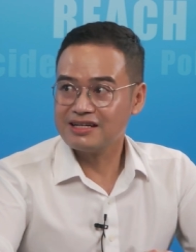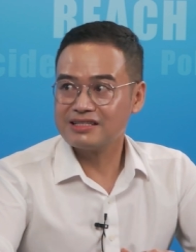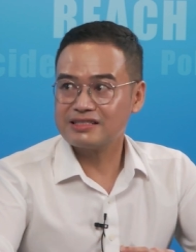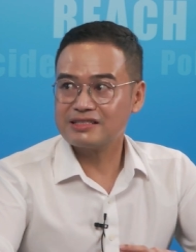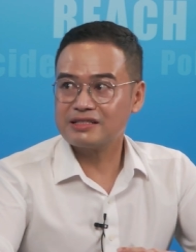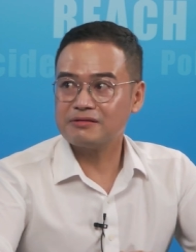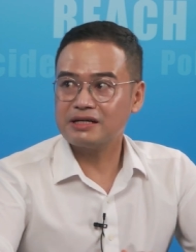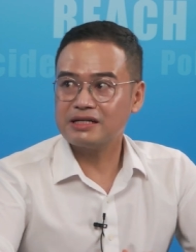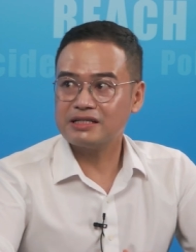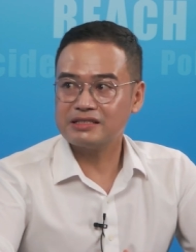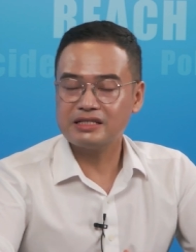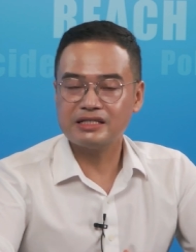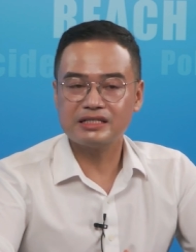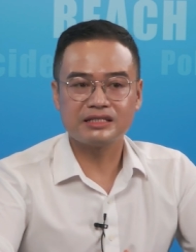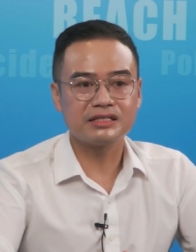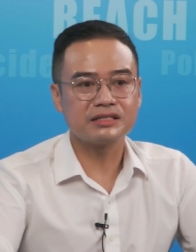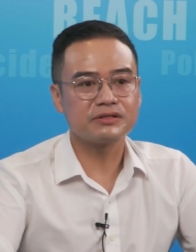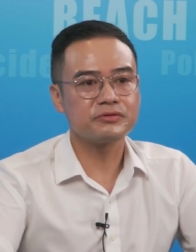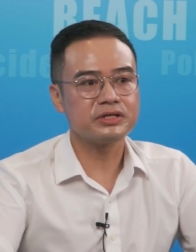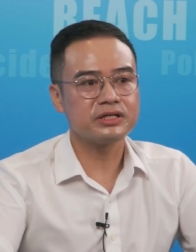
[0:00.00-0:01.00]
So I
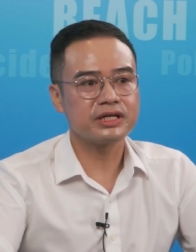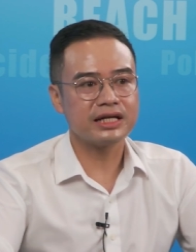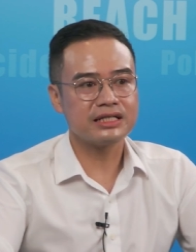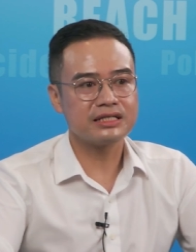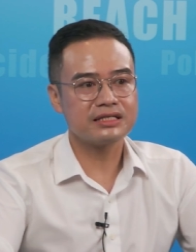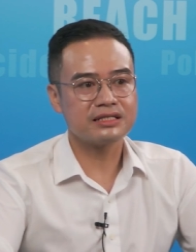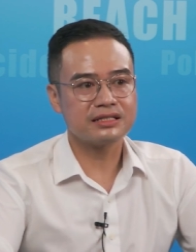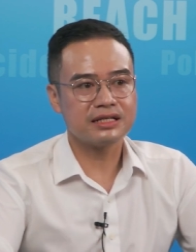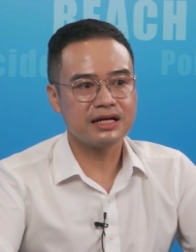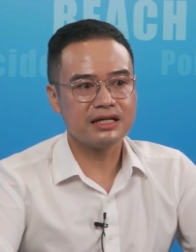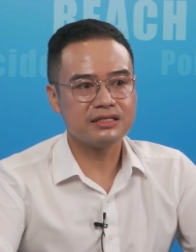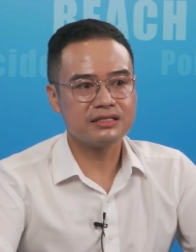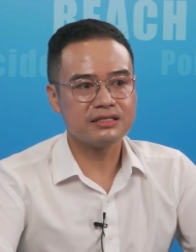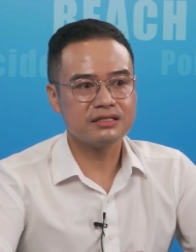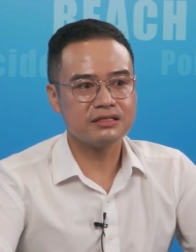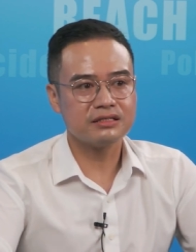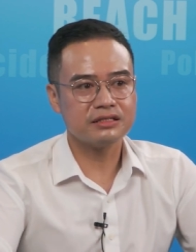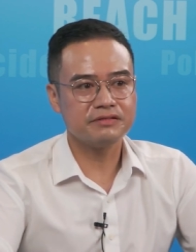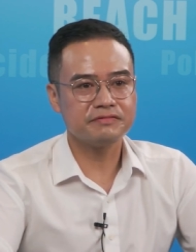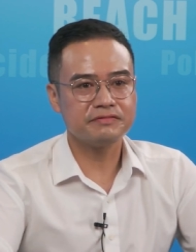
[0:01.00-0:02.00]
think we can start
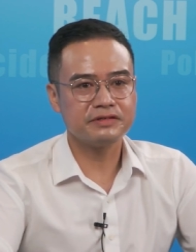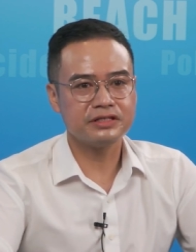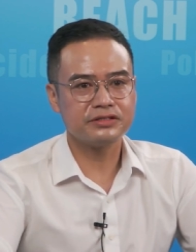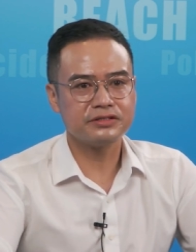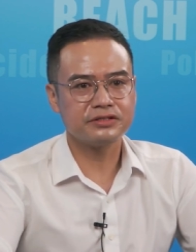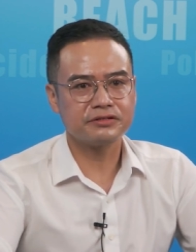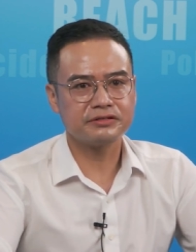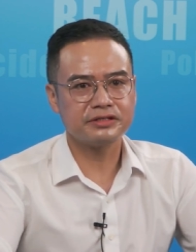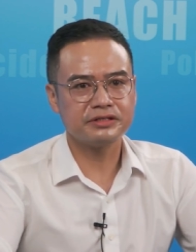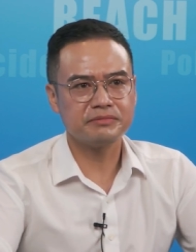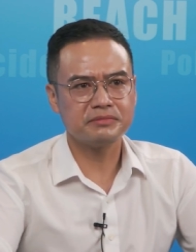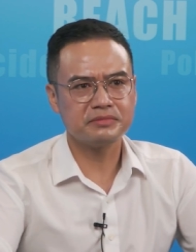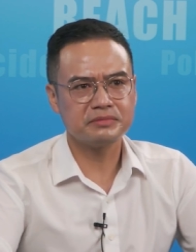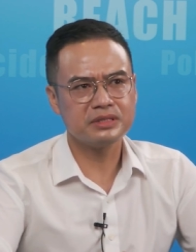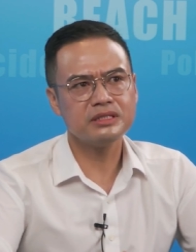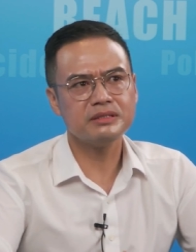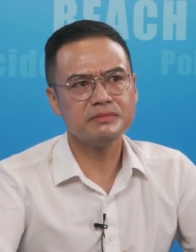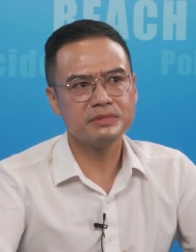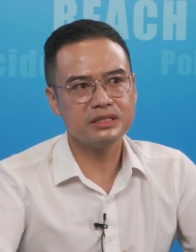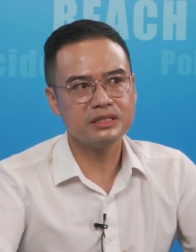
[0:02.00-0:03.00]
the inventory
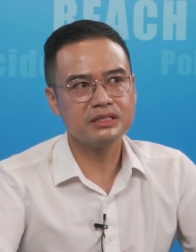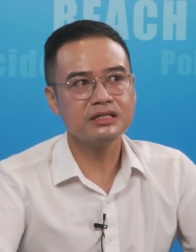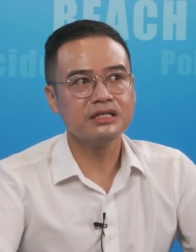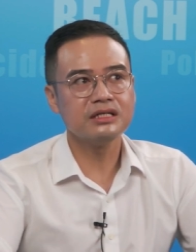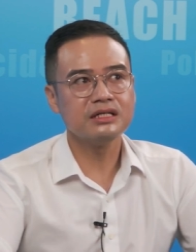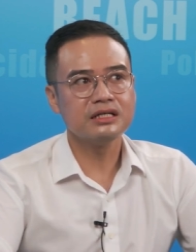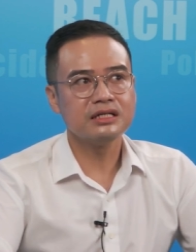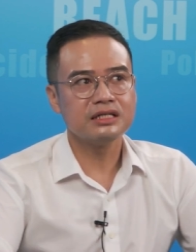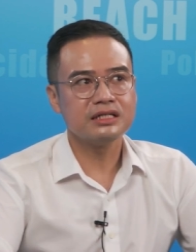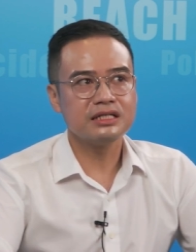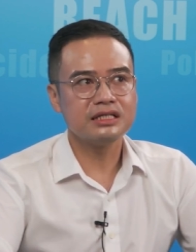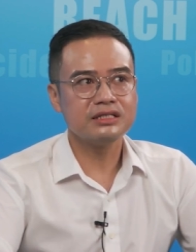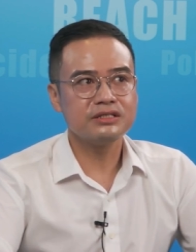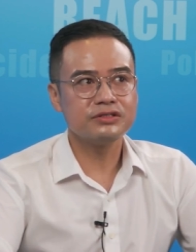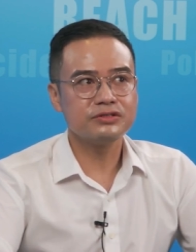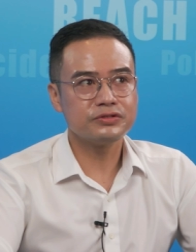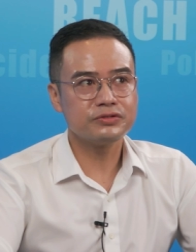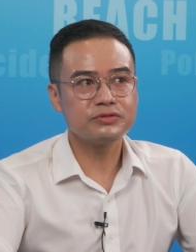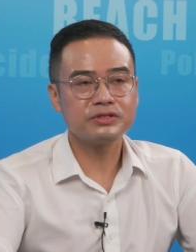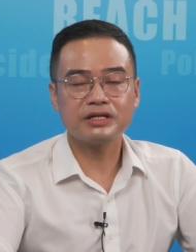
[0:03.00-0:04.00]
maybe in
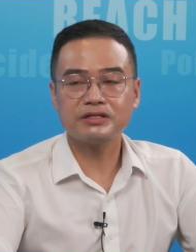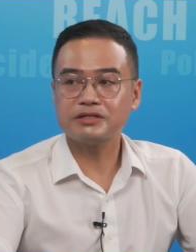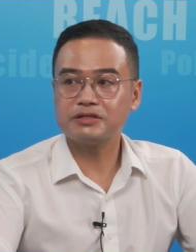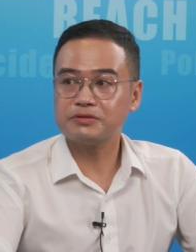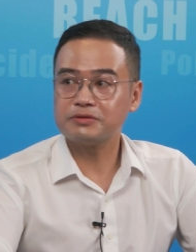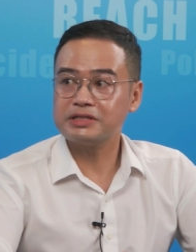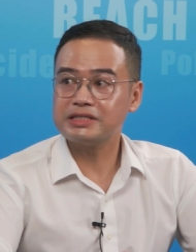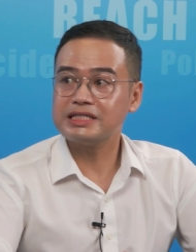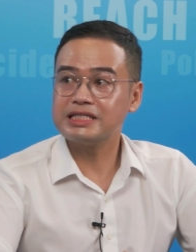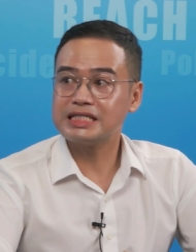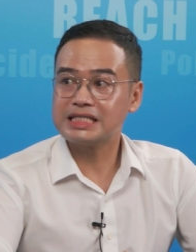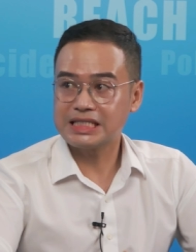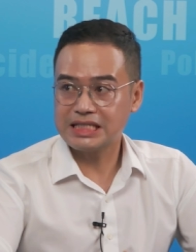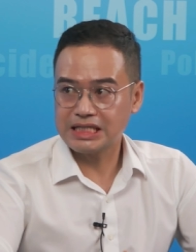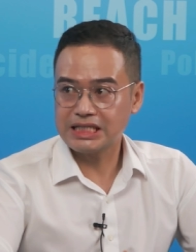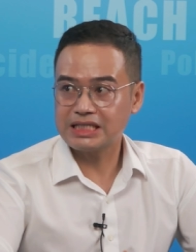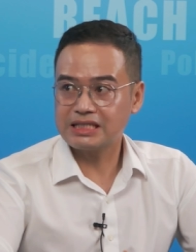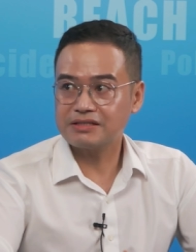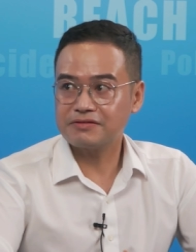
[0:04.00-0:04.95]
two thousand twenty-six,